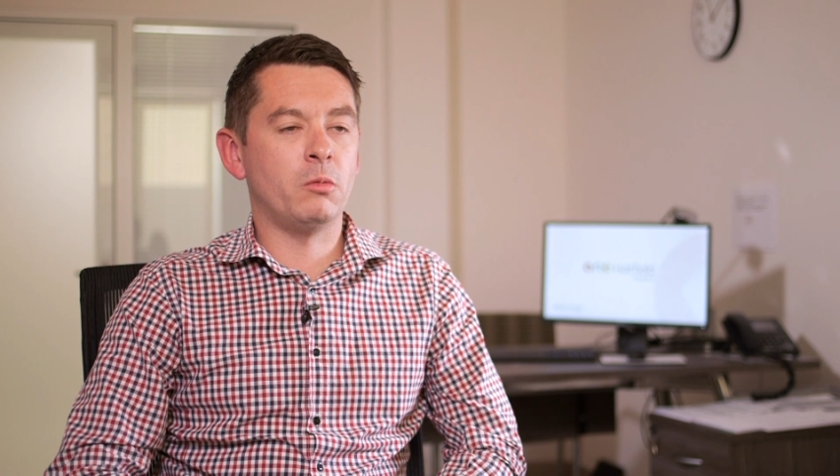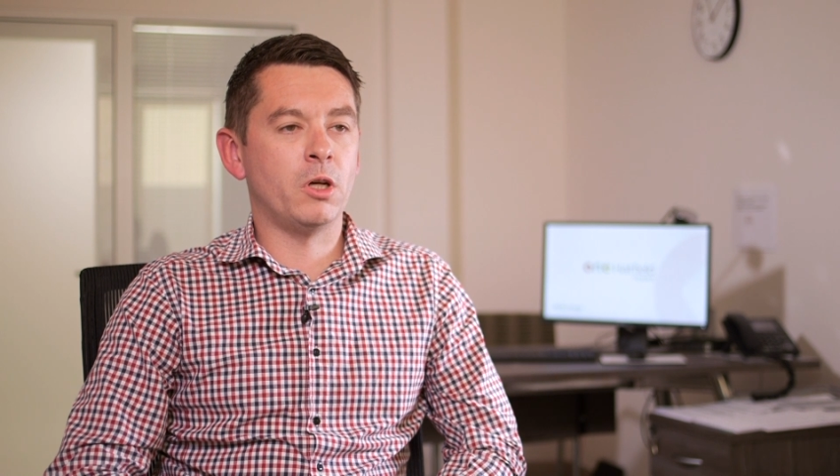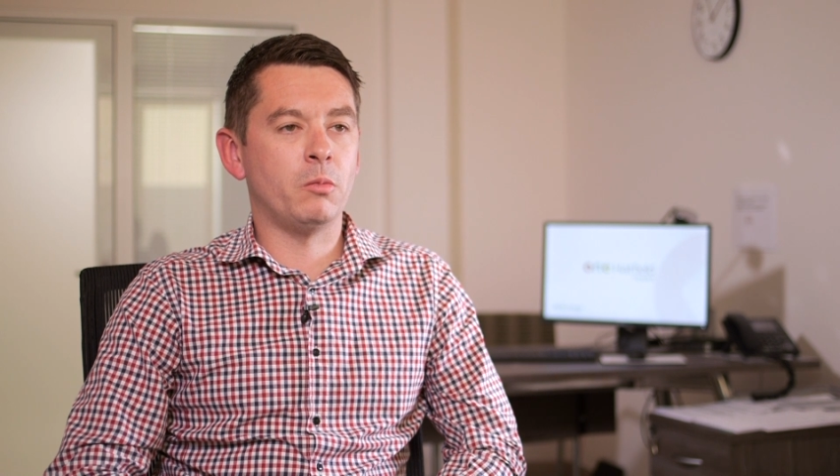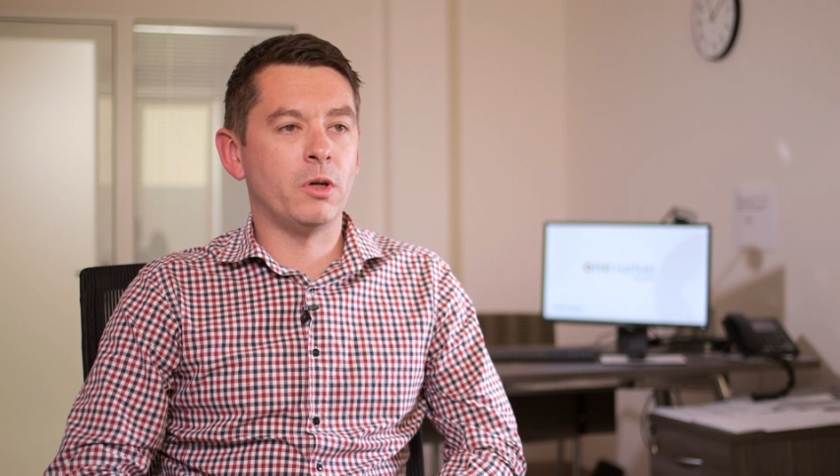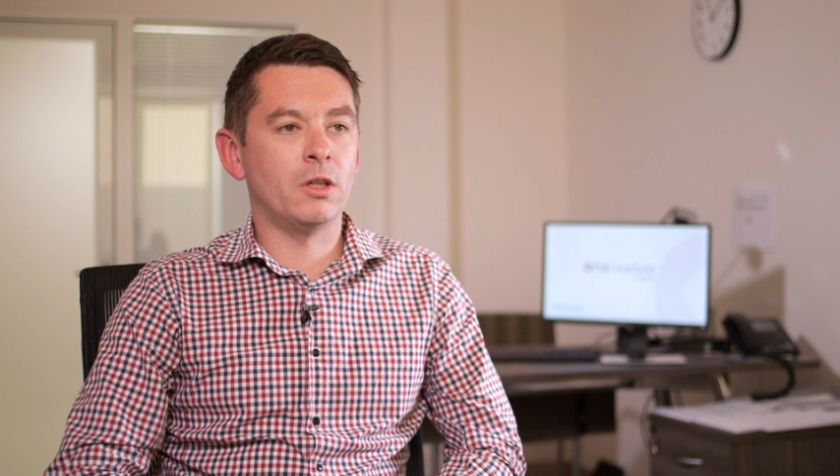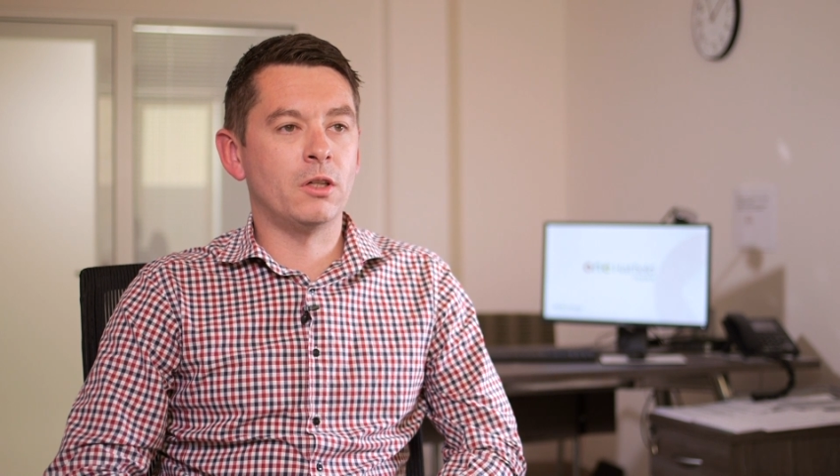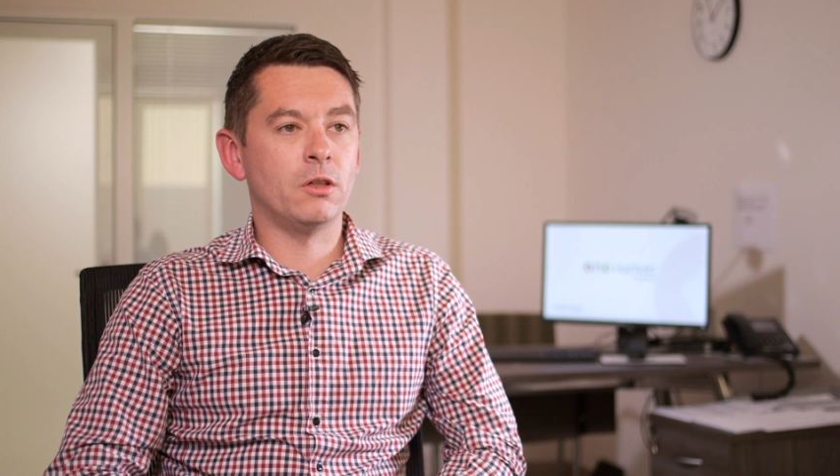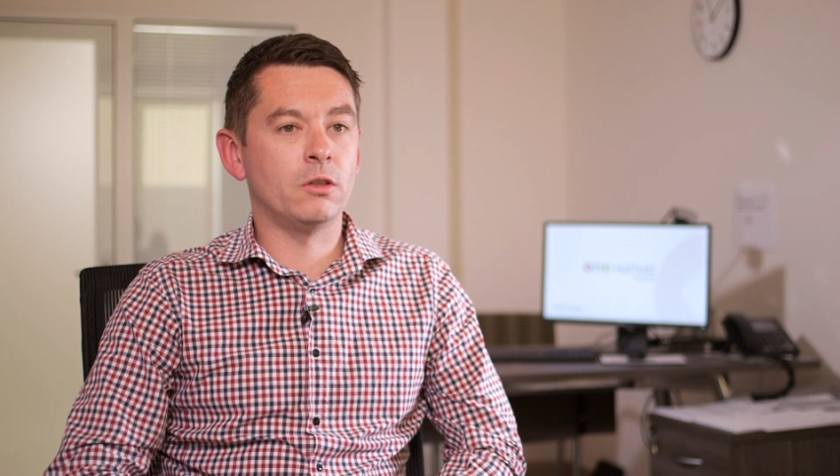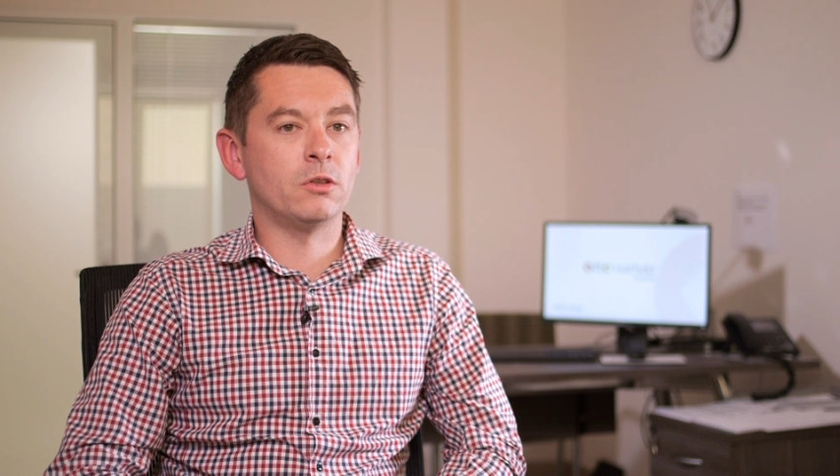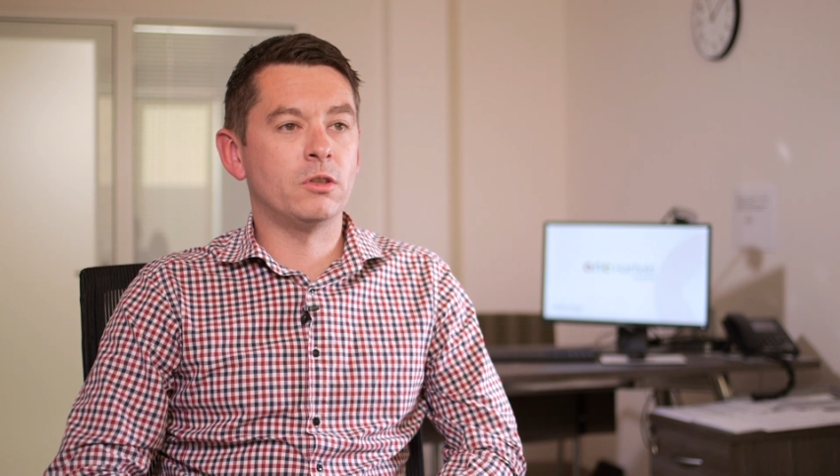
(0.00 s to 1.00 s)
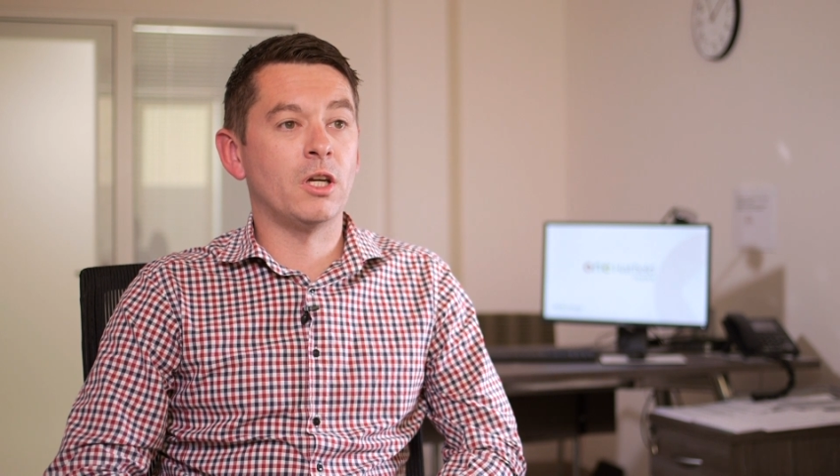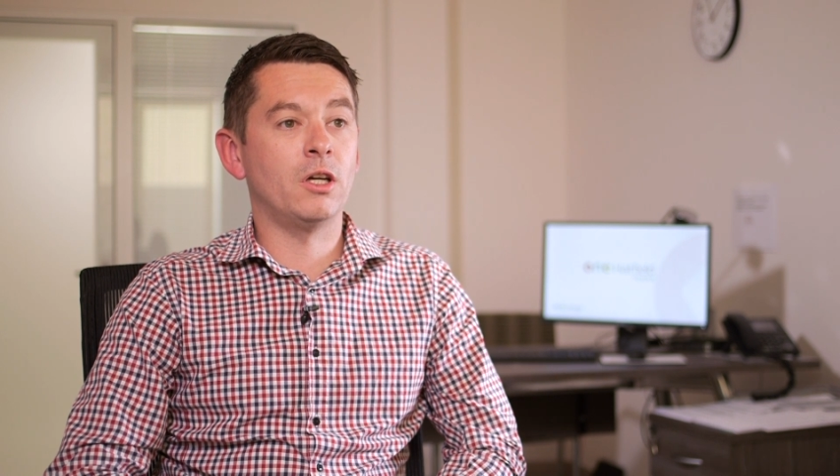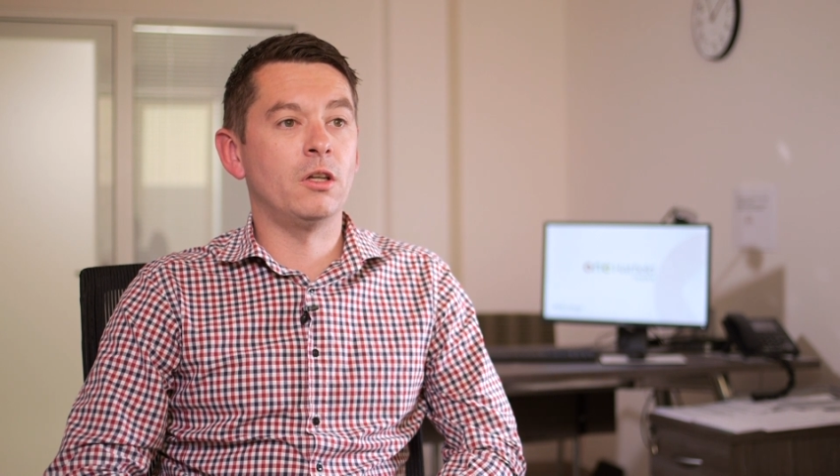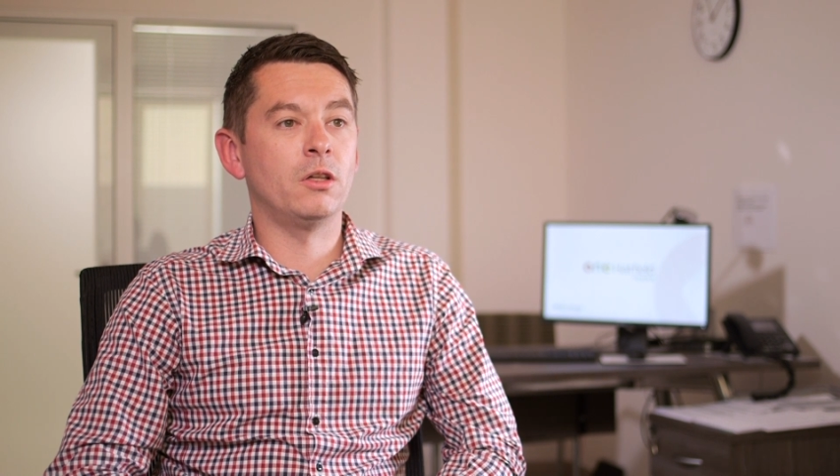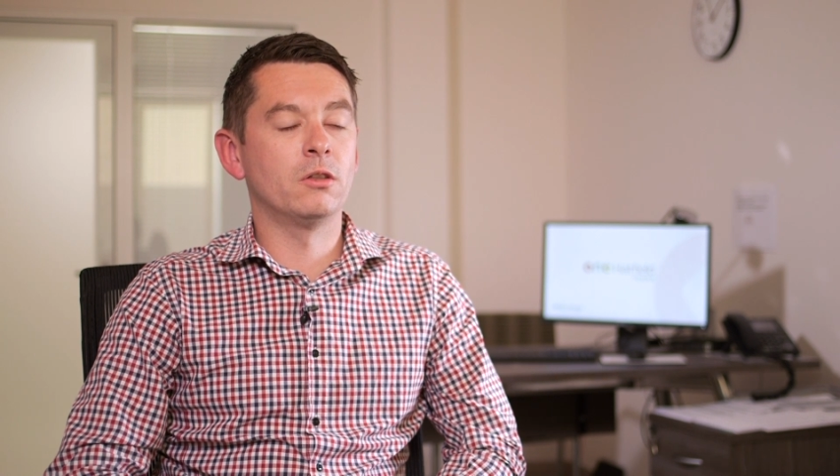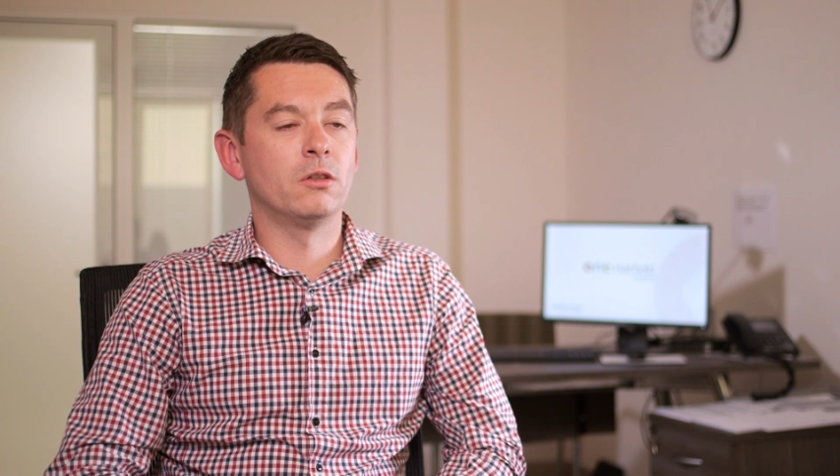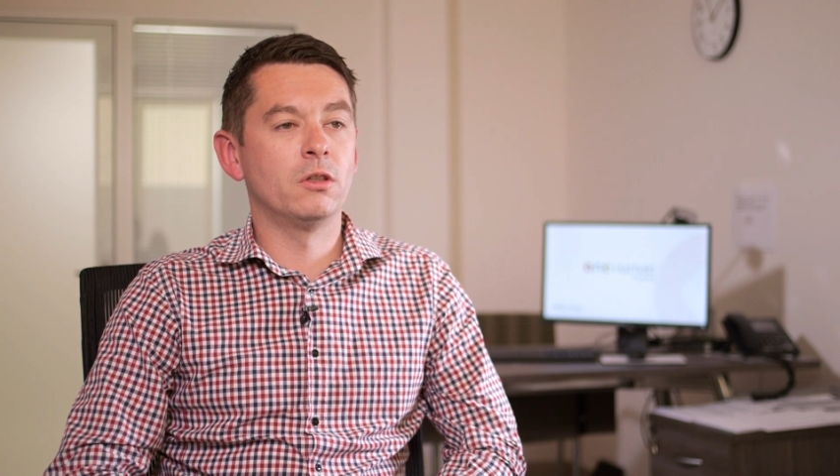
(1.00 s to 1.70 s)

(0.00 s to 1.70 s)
amount of painkillers daily